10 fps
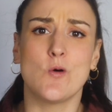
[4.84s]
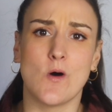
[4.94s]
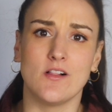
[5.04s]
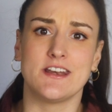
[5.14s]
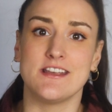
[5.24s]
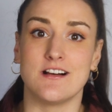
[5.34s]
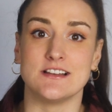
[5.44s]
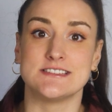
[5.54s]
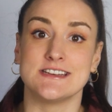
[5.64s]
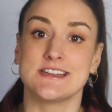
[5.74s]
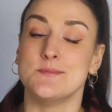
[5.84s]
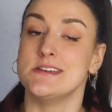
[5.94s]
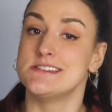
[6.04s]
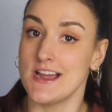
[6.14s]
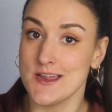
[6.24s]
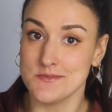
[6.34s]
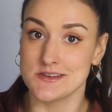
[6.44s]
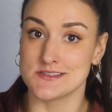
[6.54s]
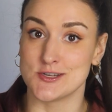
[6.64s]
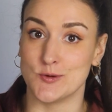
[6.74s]
quality content can be time
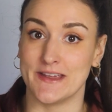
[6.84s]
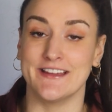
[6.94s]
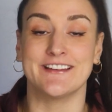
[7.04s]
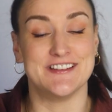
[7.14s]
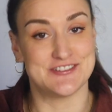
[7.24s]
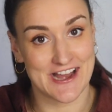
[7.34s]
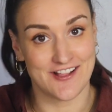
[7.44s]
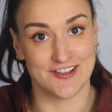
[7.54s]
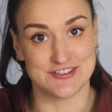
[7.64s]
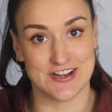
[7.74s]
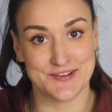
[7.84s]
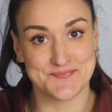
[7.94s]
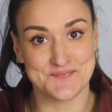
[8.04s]
consuming and challenging.